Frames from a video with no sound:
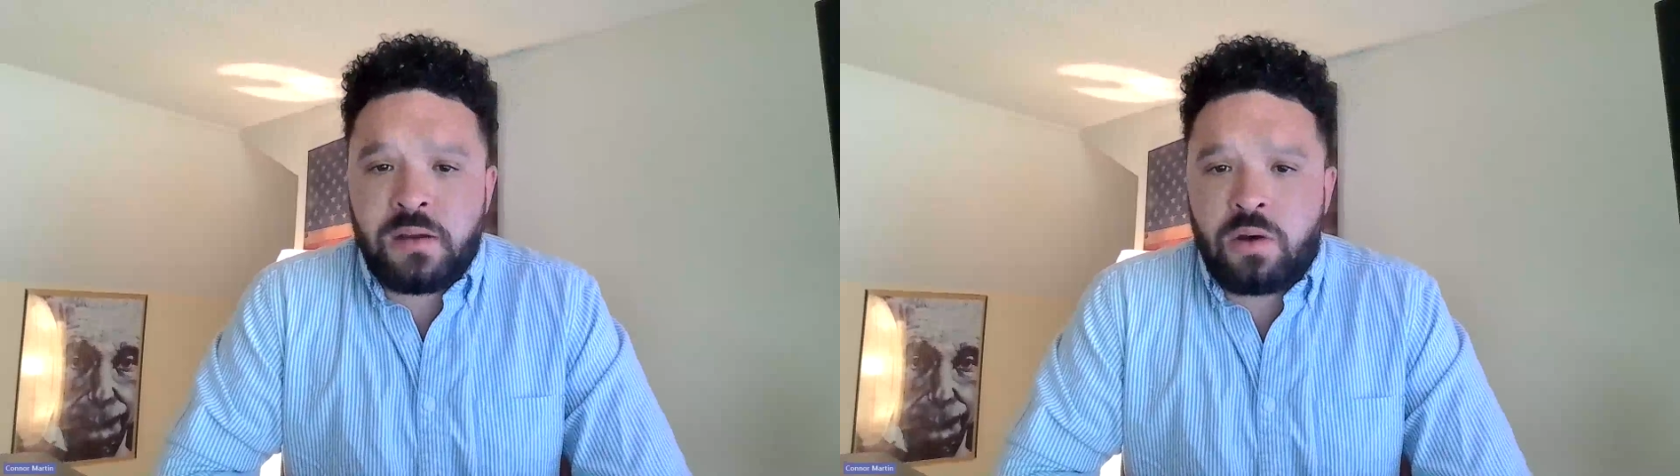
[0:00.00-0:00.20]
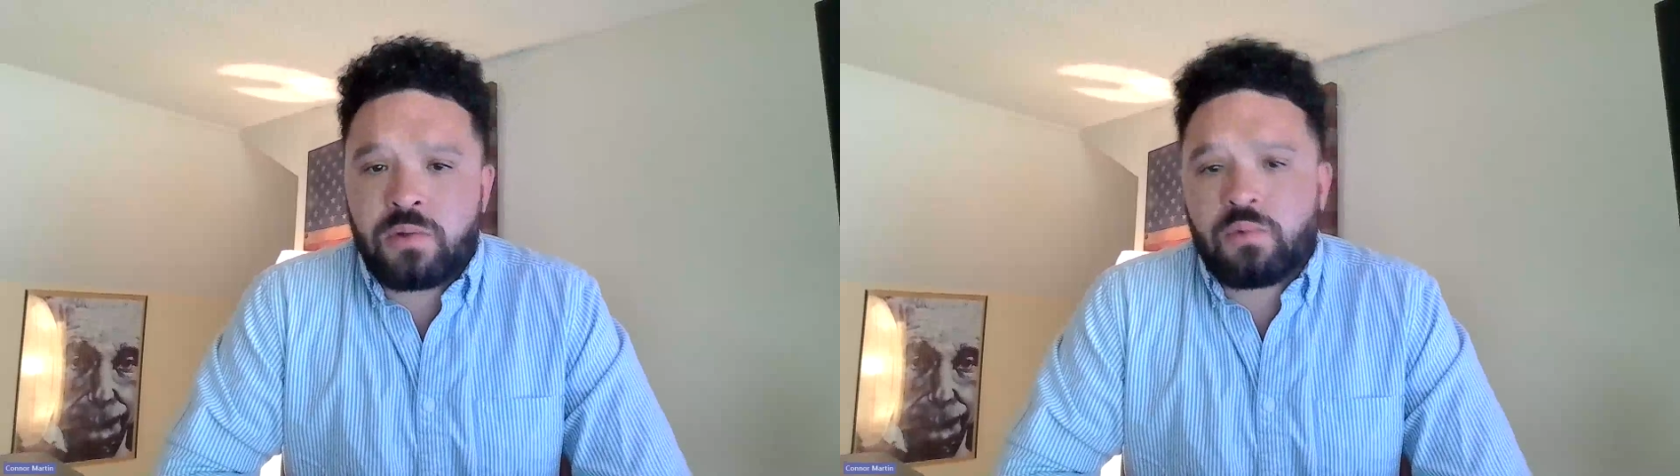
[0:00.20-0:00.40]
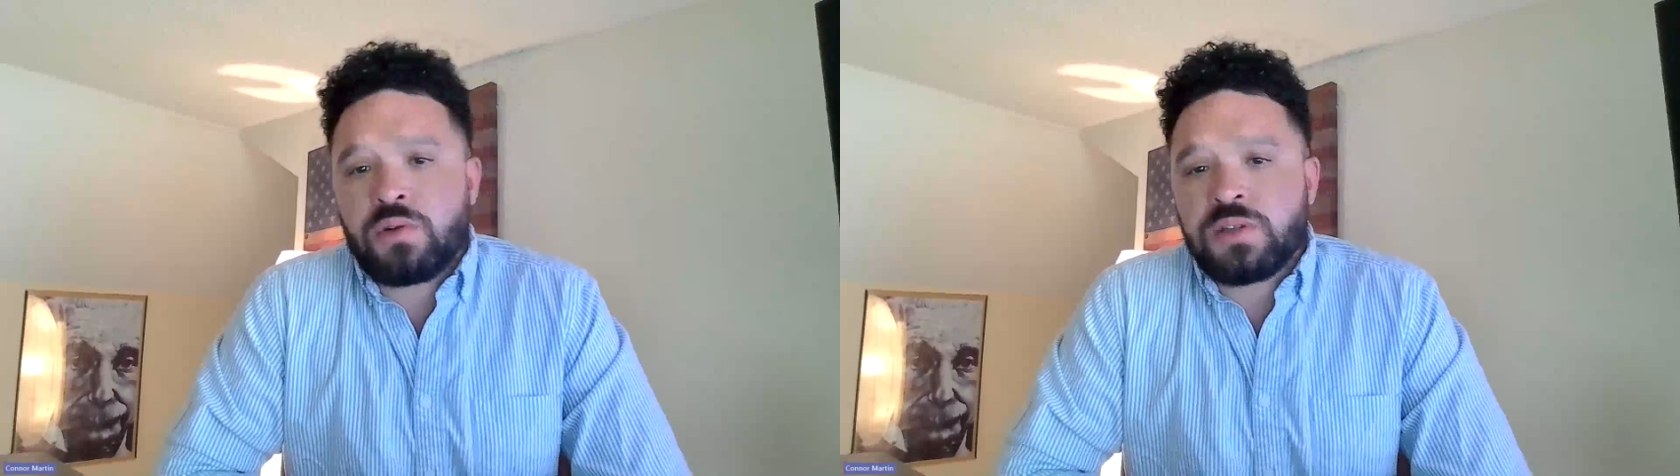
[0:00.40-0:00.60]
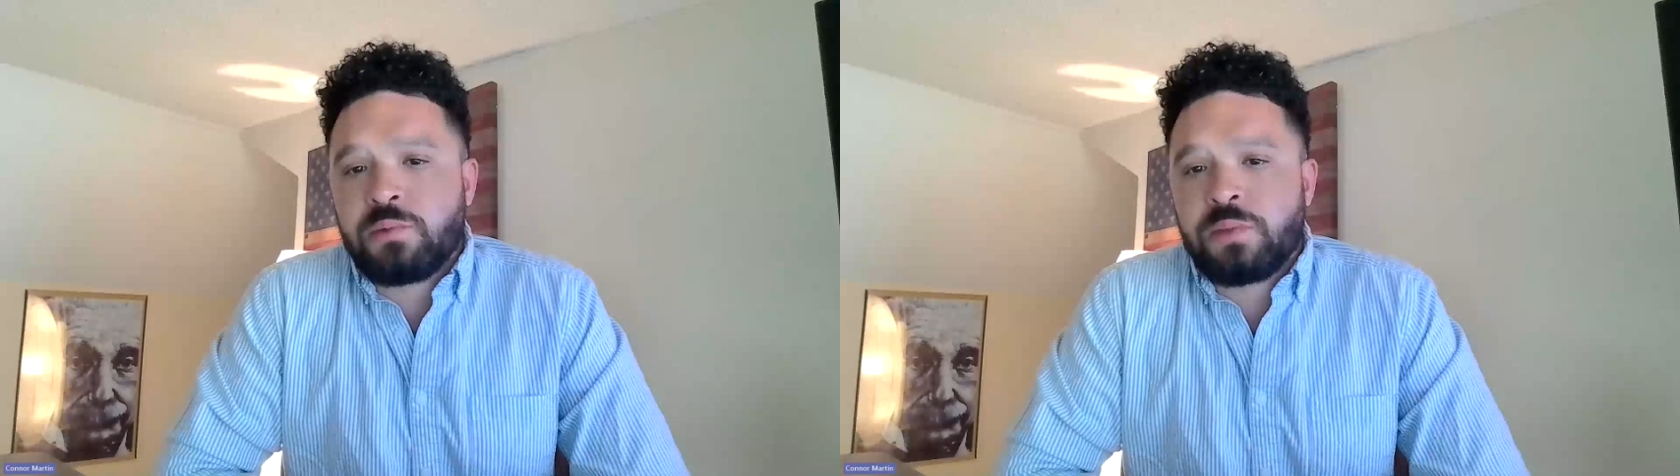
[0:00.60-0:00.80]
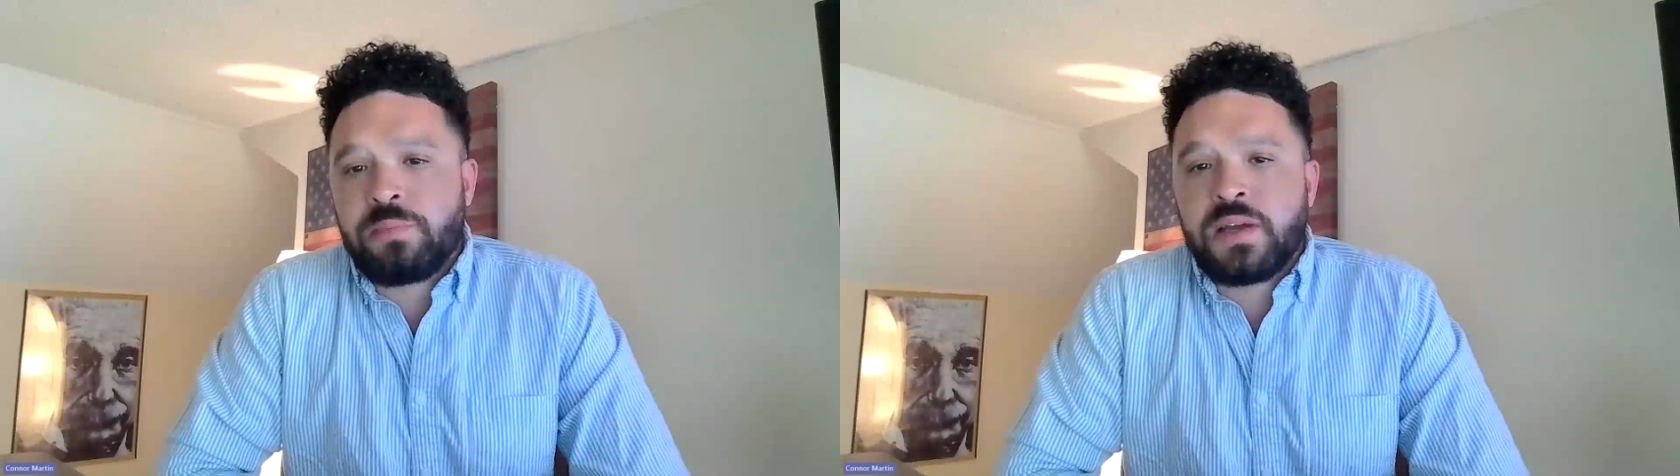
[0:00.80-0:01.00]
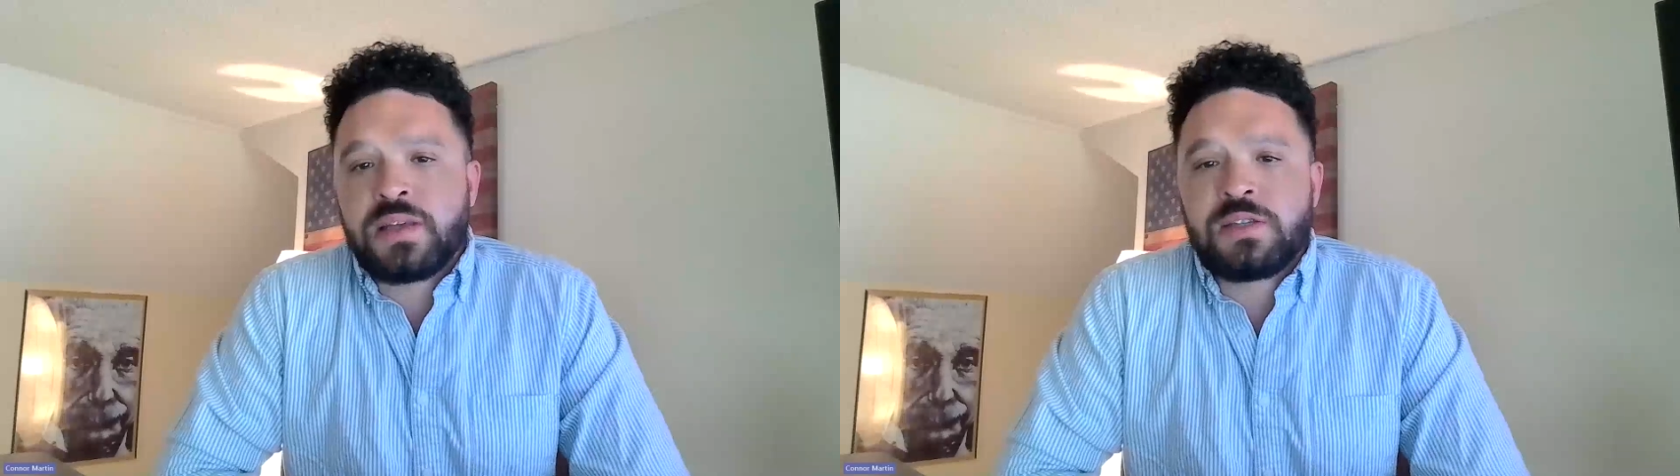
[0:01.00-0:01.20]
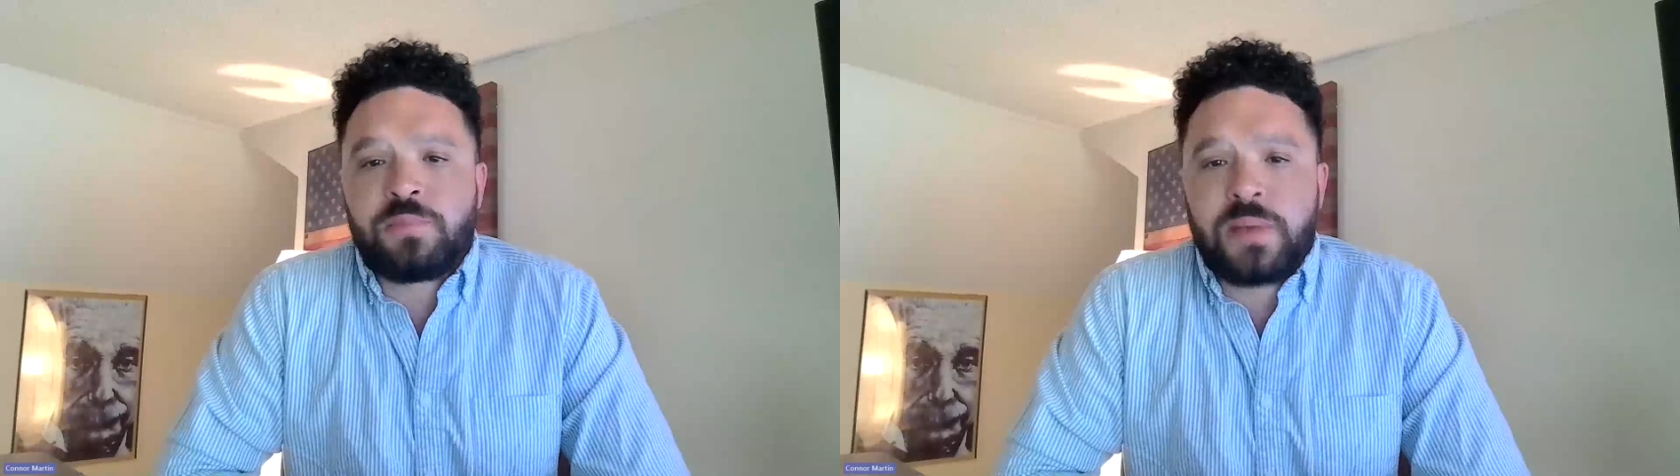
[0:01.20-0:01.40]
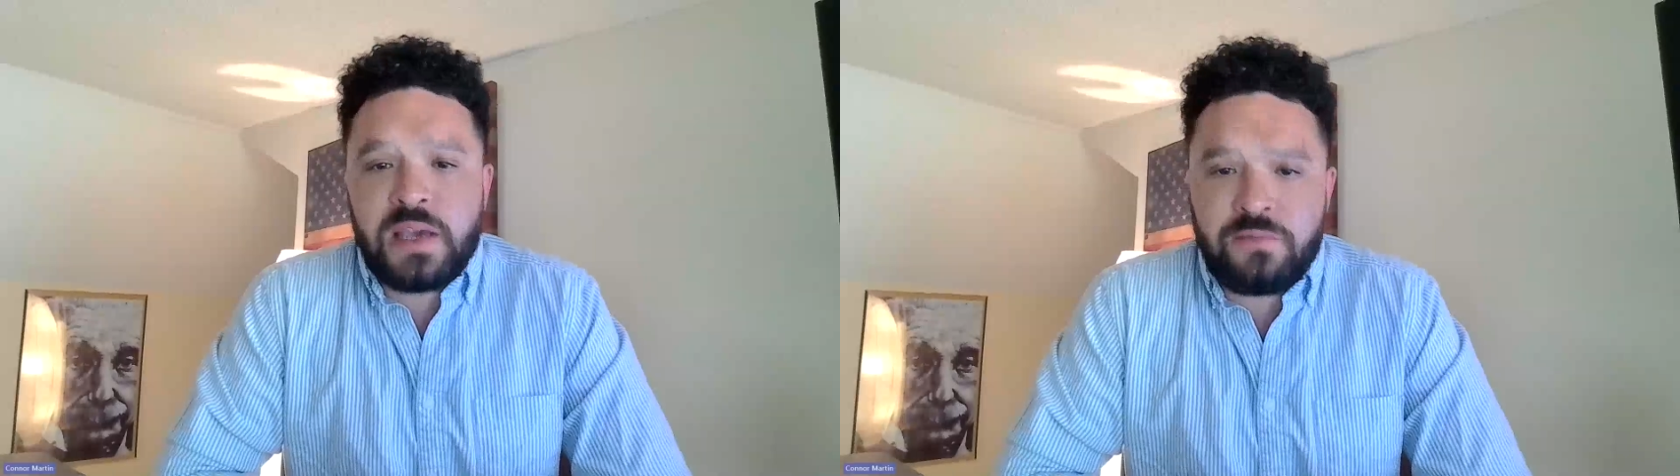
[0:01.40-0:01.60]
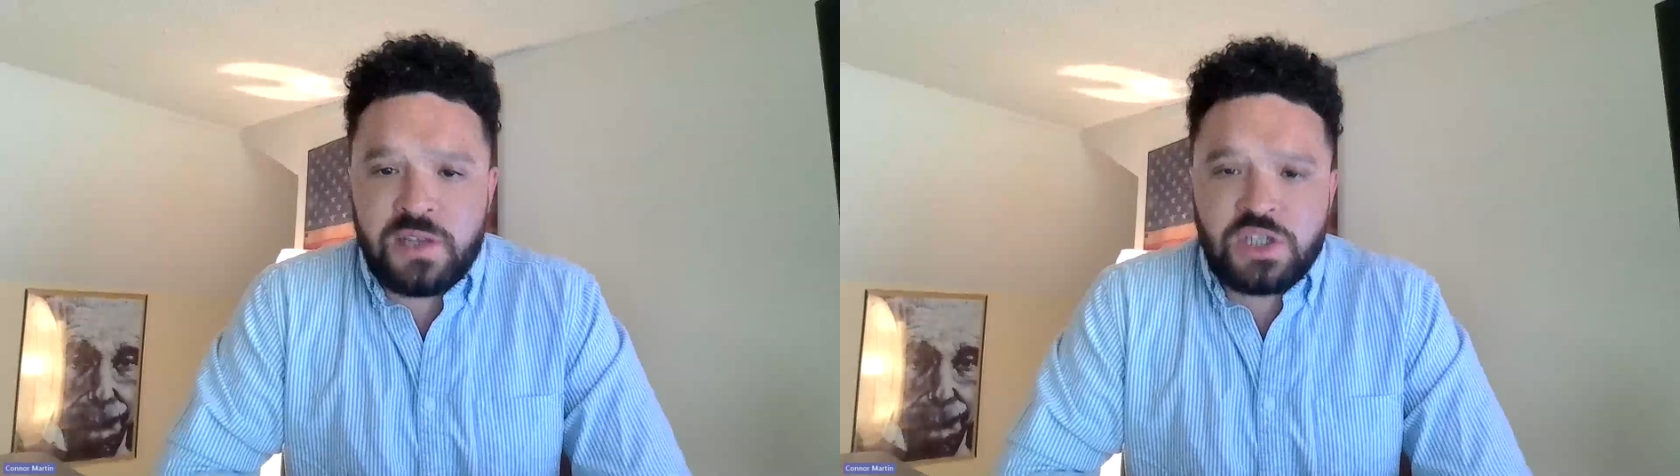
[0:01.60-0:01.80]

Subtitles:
All the roads that we plan to pave